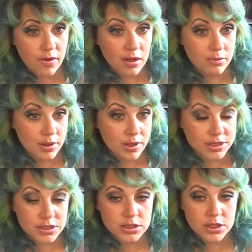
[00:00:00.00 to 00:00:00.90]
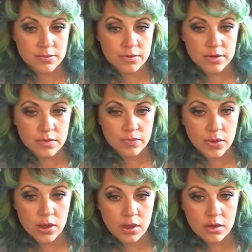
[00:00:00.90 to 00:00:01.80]
and relationships.
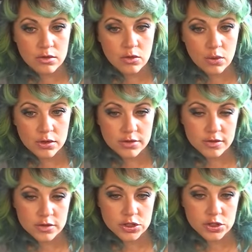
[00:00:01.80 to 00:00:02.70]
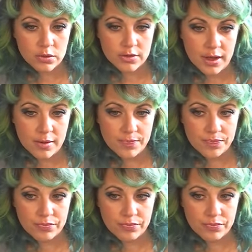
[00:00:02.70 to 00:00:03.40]
Taurus shows up,